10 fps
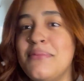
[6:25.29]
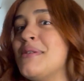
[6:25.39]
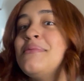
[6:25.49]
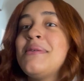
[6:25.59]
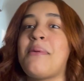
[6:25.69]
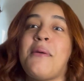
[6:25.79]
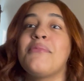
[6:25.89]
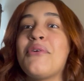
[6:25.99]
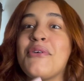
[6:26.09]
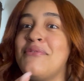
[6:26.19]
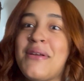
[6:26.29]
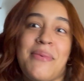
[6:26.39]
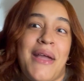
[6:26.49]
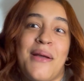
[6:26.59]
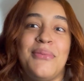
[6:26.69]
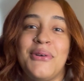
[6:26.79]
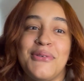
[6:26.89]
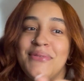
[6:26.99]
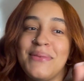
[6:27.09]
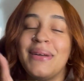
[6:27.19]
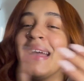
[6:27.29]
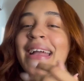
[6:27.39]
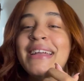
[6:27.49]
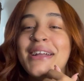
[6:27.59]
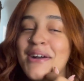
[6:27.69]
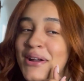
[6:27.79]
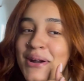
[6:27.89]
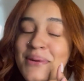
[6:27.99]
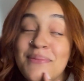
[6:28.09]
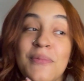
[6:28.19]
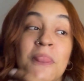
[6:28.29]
I'm gonna call you right back. And he hung up,